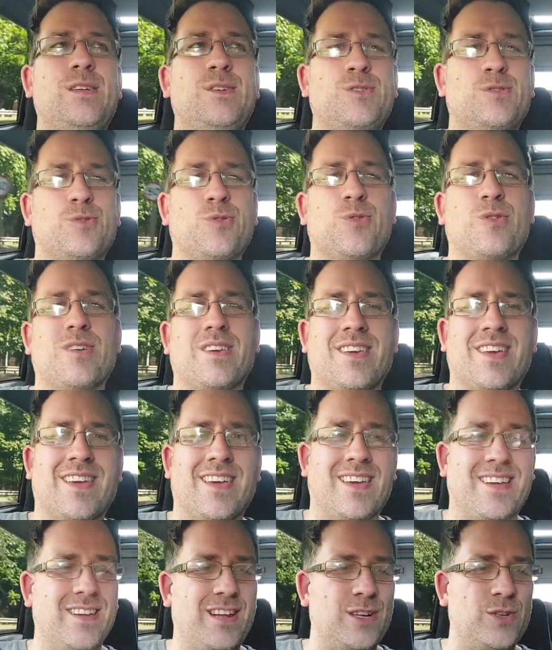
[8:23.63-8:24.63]
So
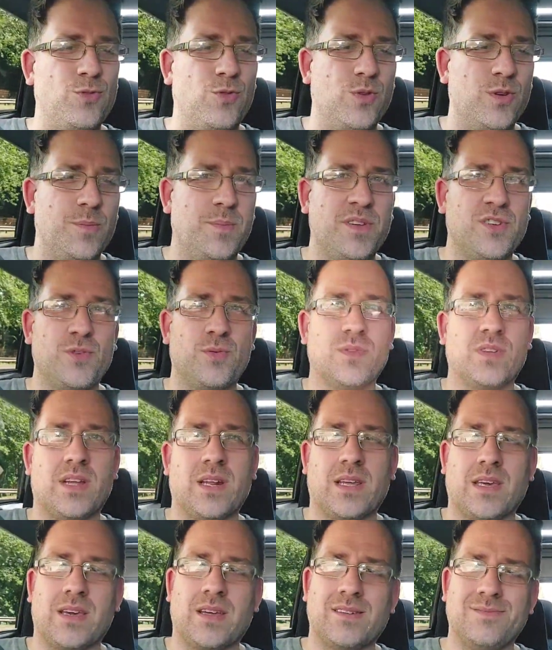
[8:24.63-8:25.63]
yeah, don't want to be doing that
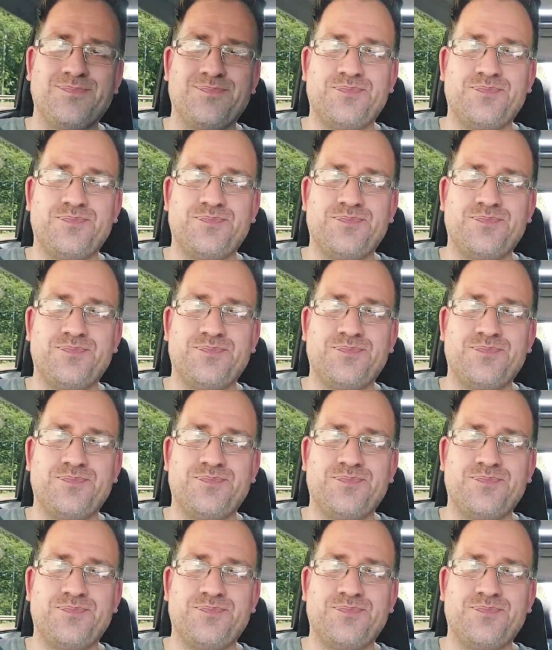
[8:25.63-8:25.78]
again.